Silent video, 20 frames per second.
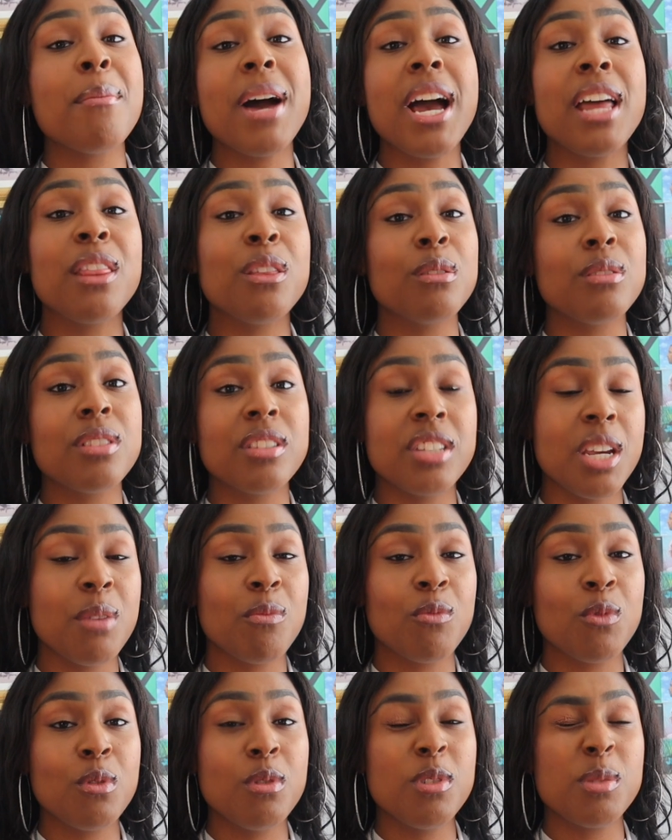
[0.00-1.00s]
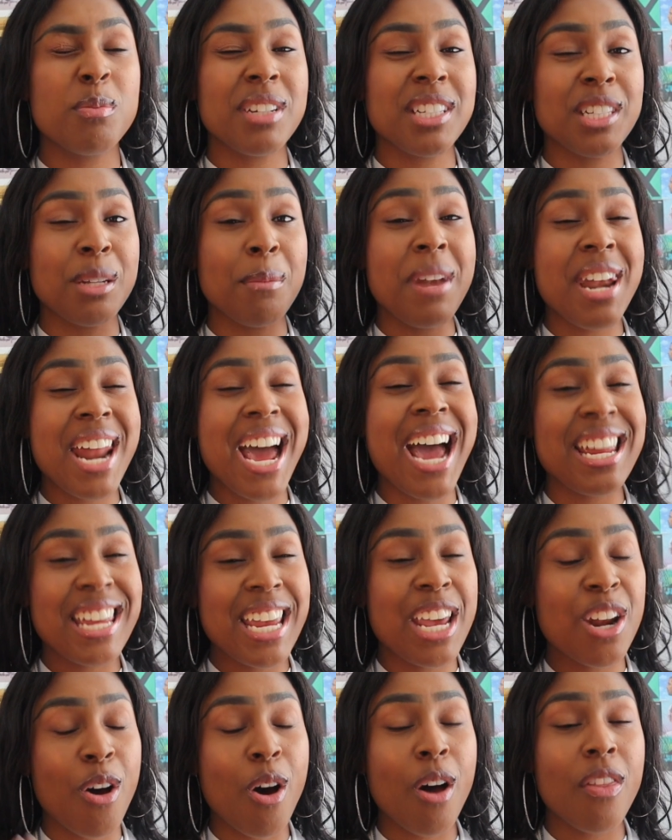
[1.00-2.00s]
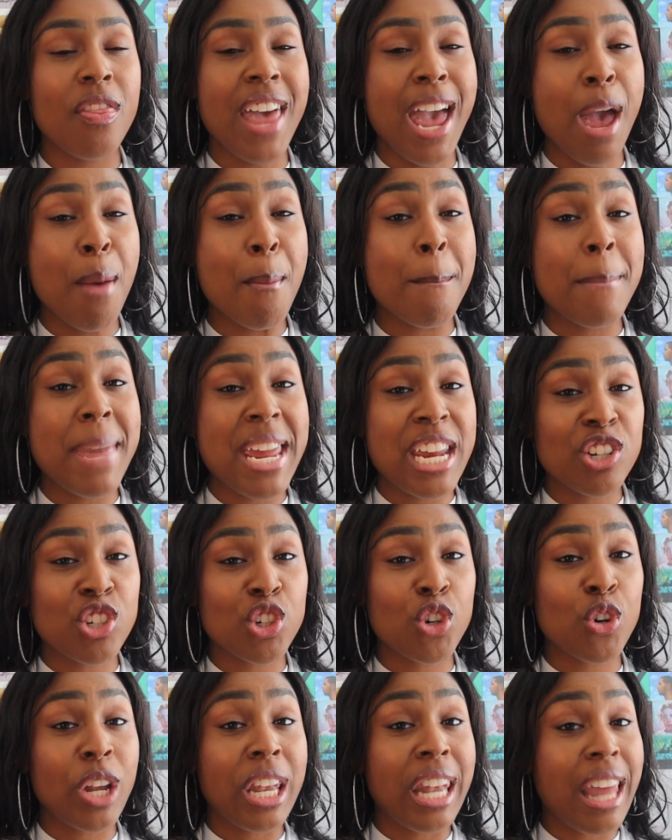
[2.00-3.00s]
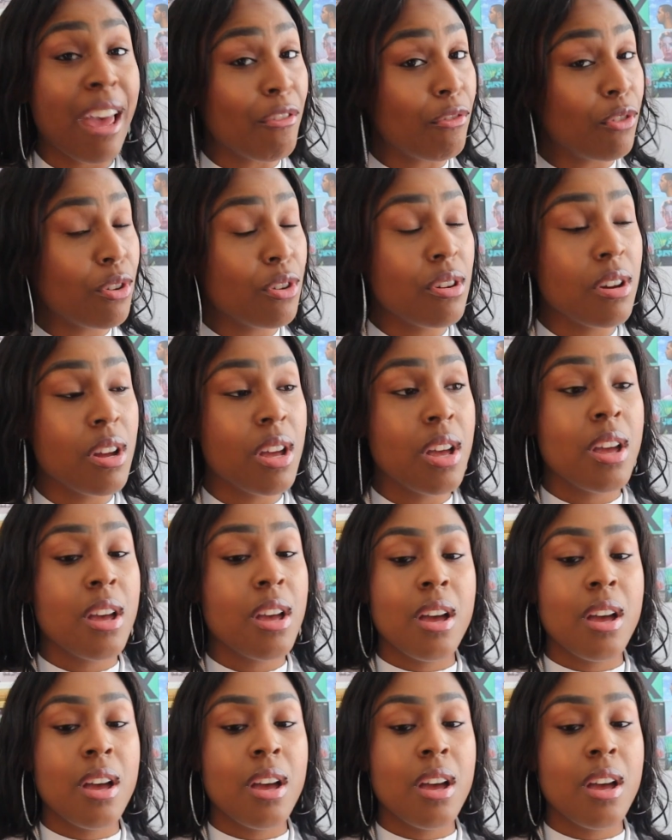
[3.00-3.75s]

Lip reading: by those same rules because I'm not yet on that major level.